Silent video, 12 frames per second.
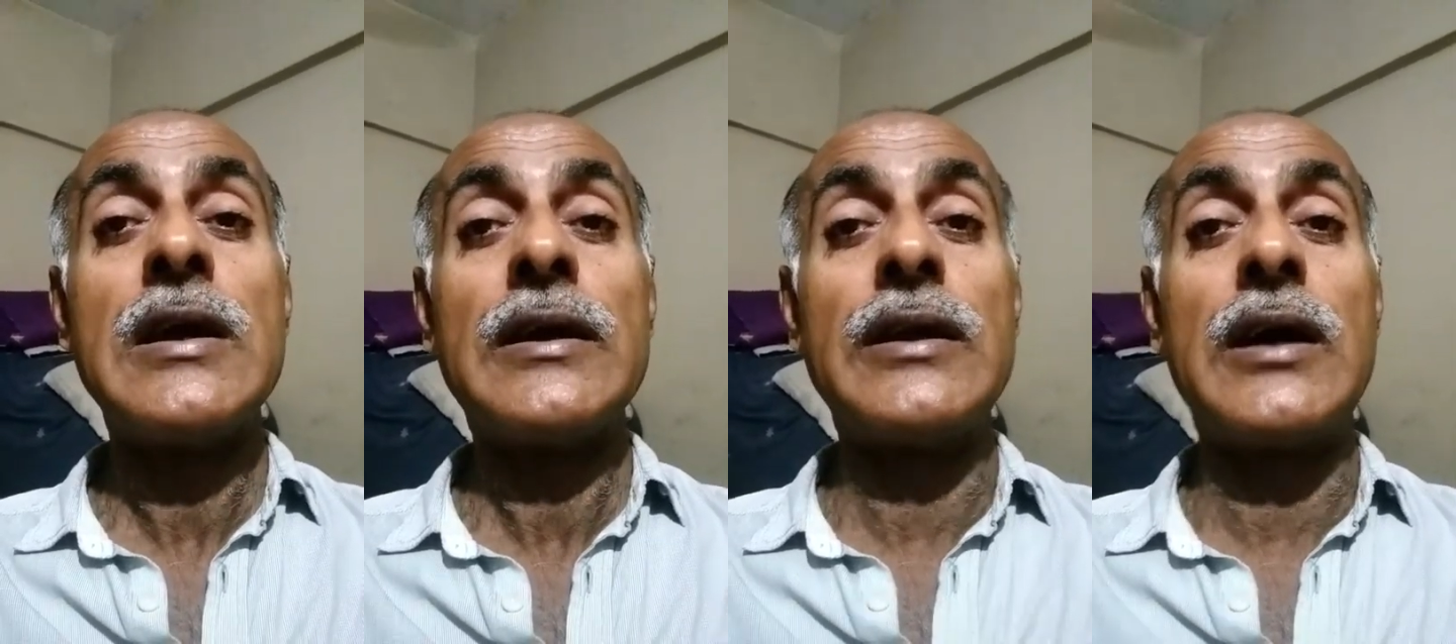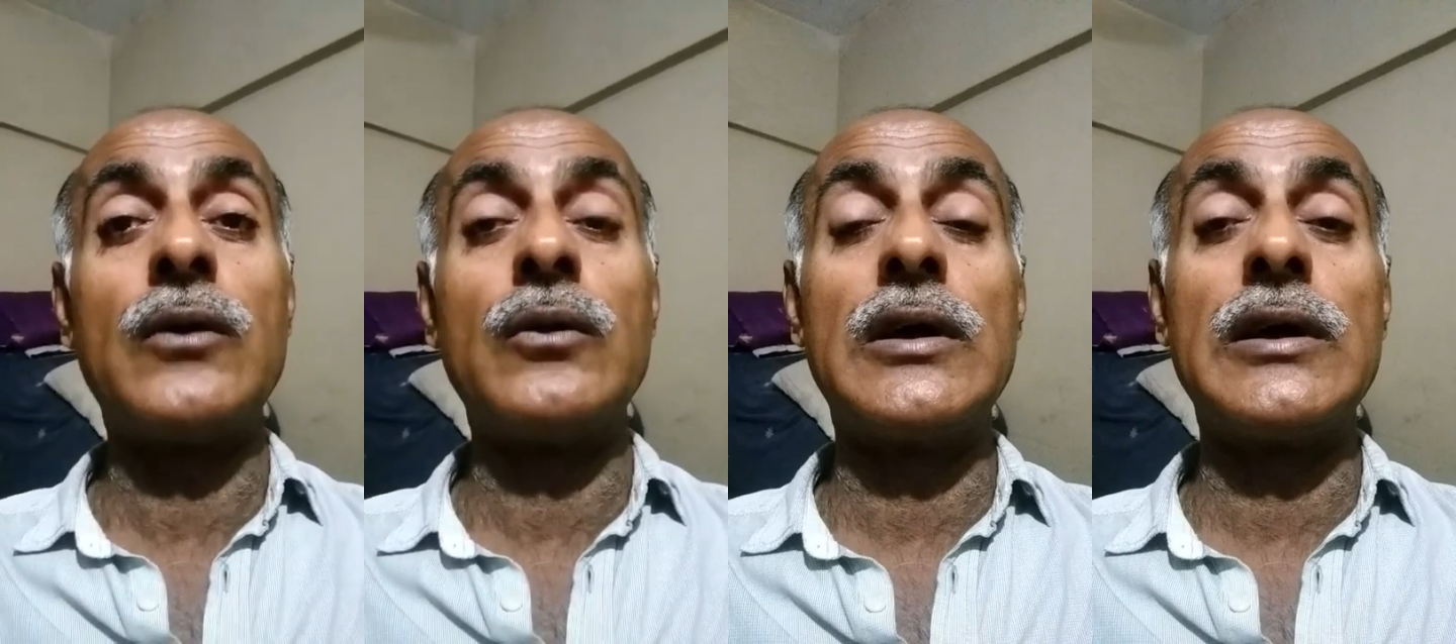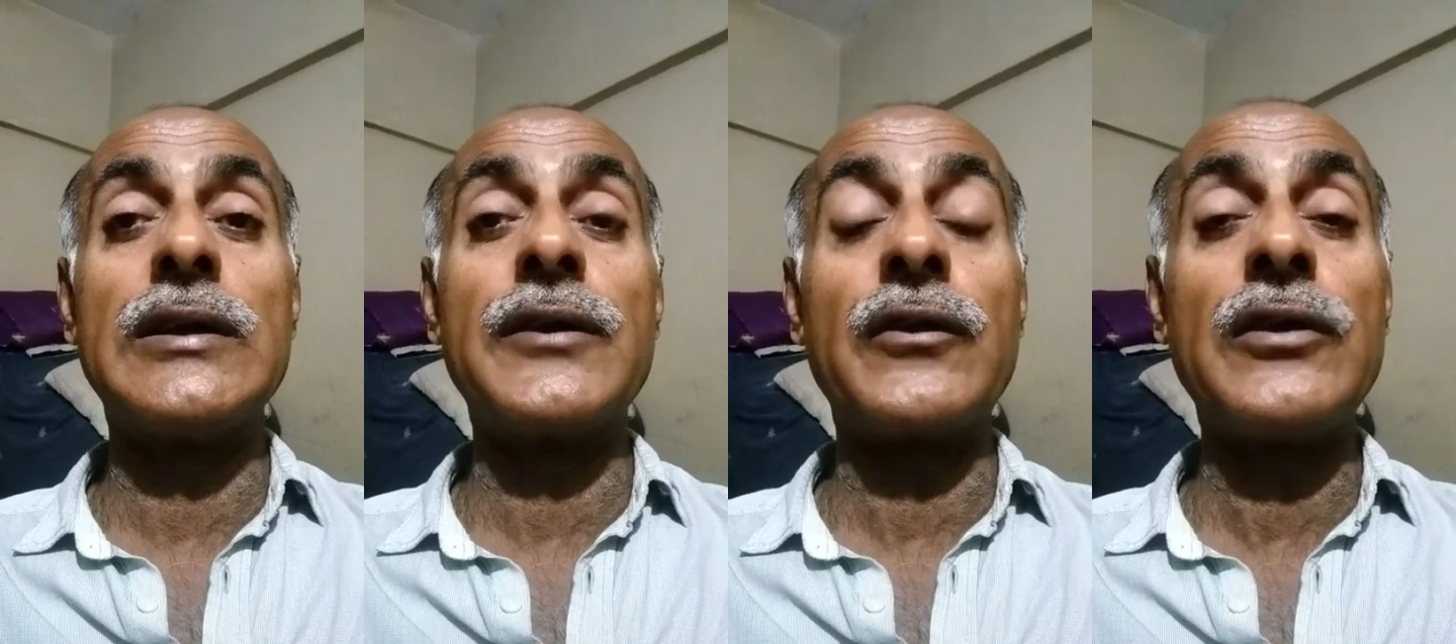Now, uh,
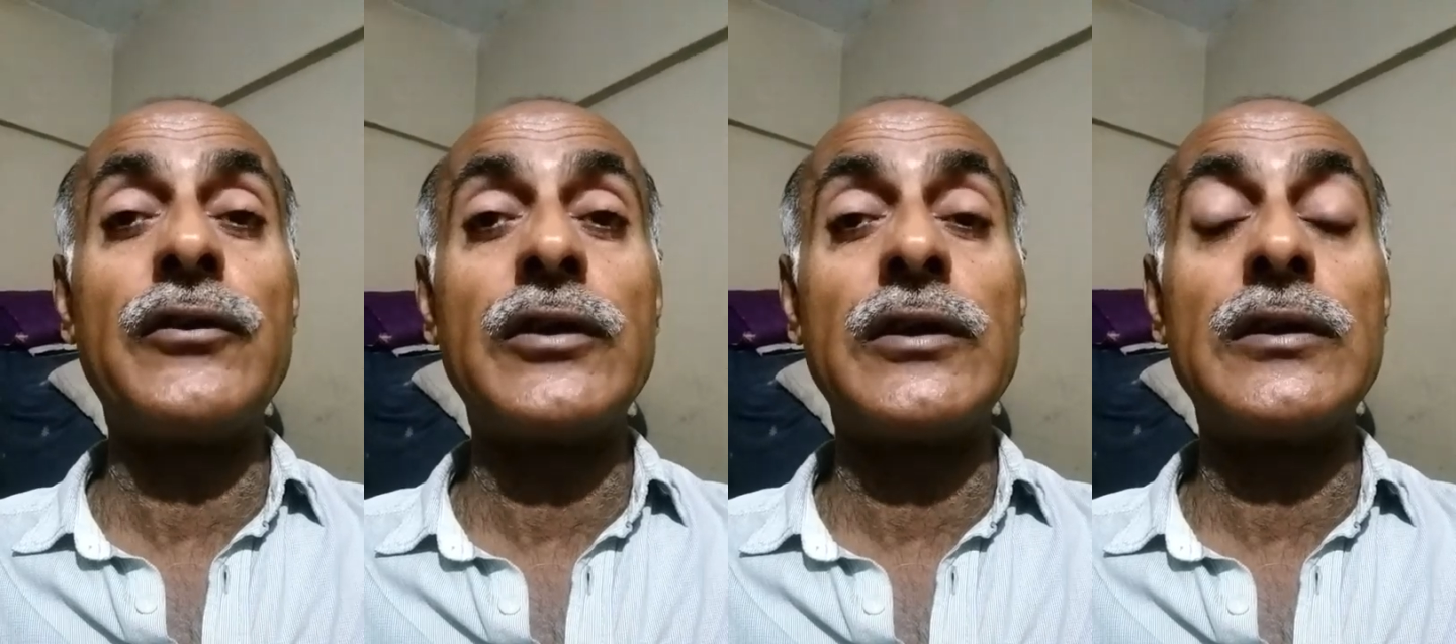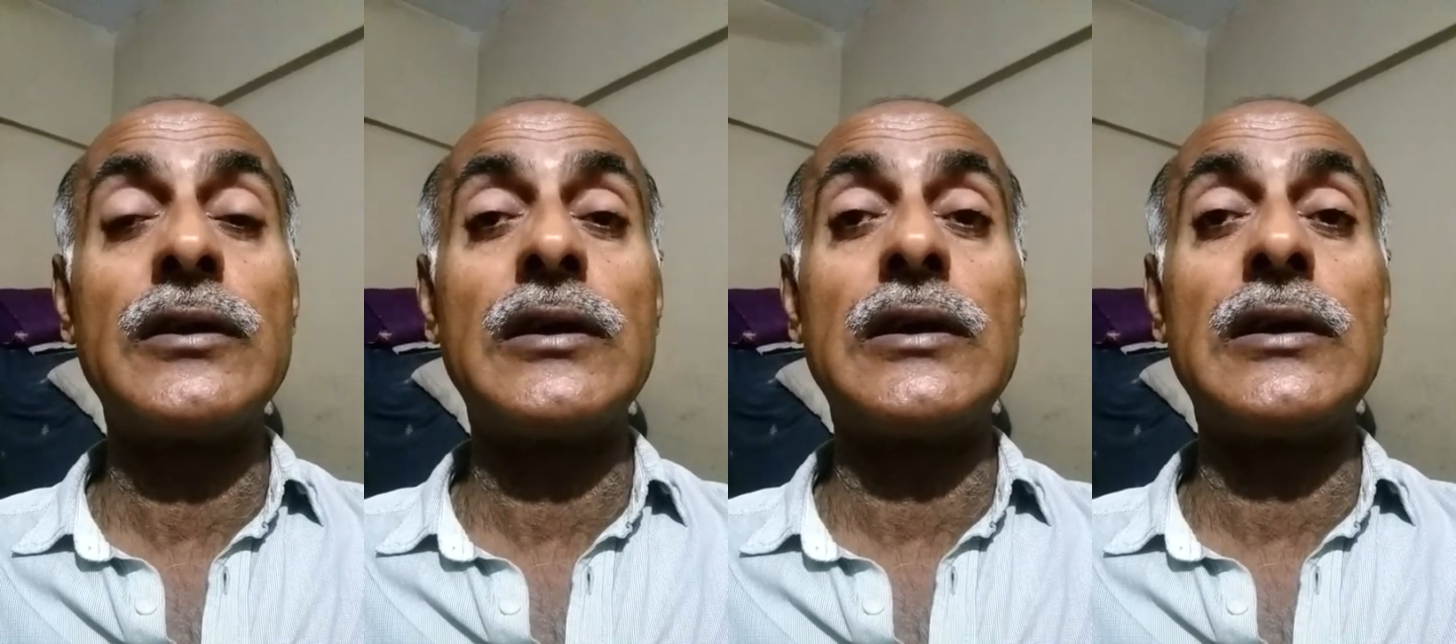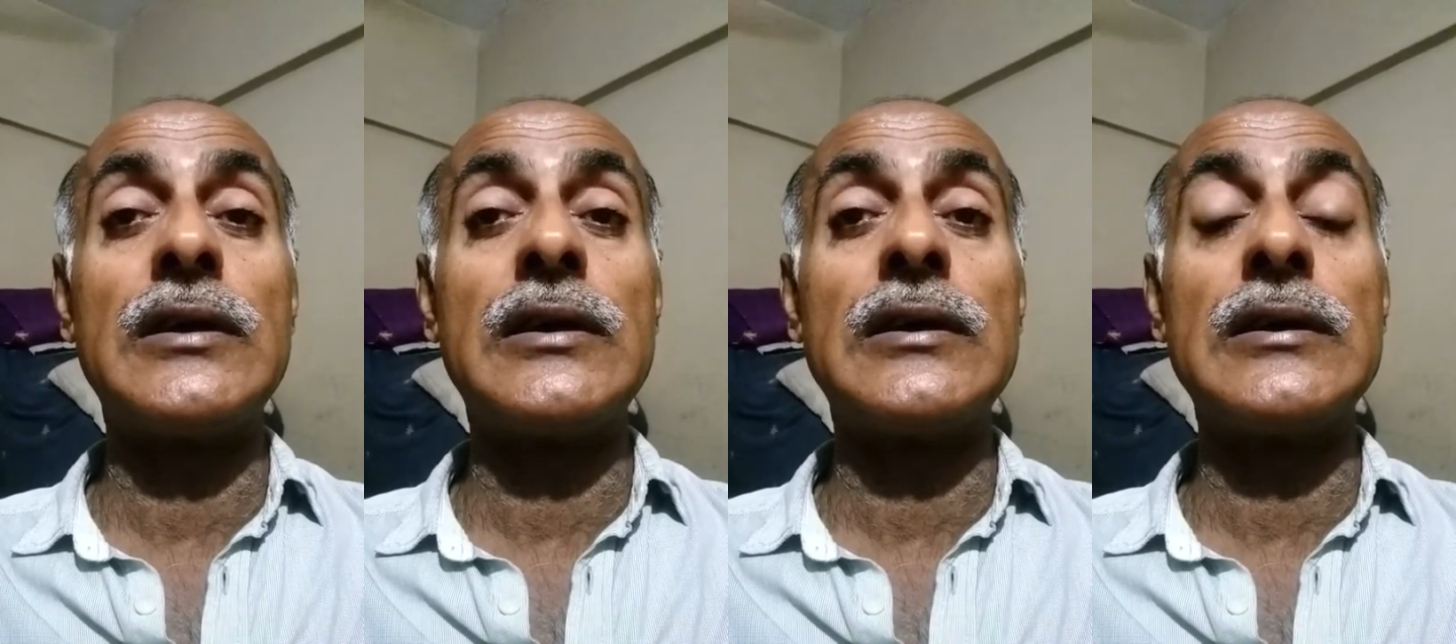the reason, uh,
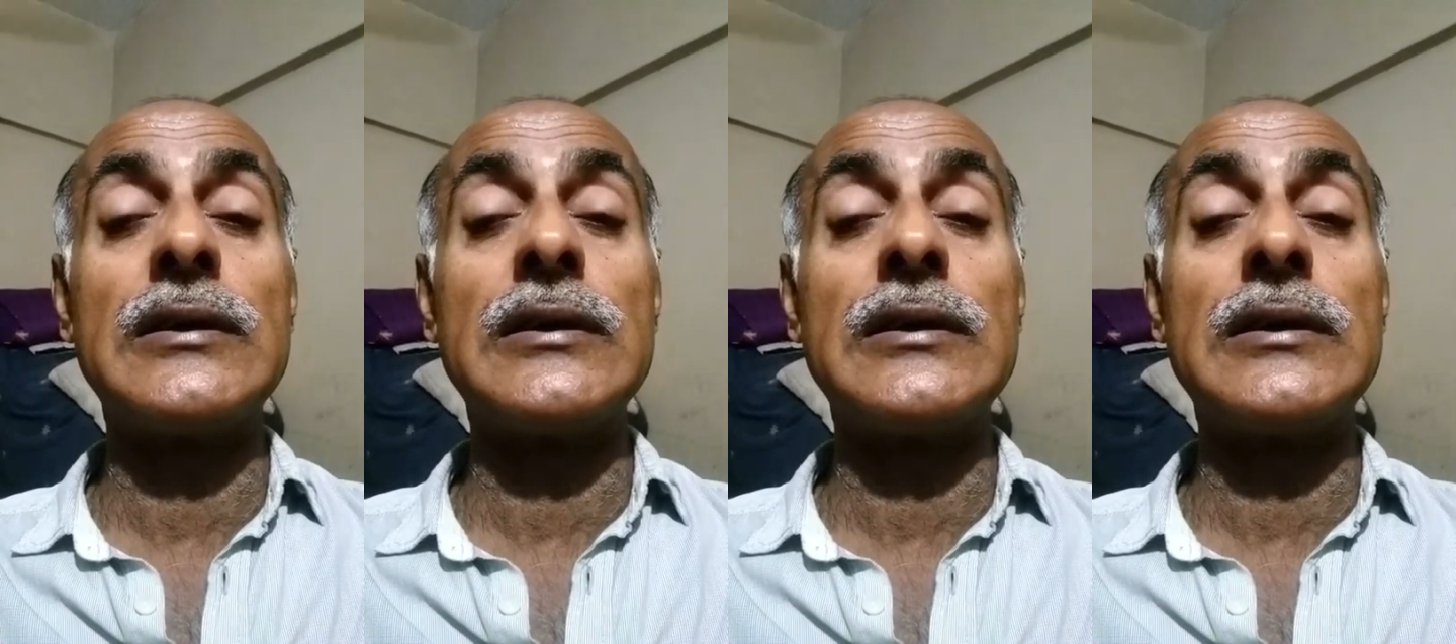uh,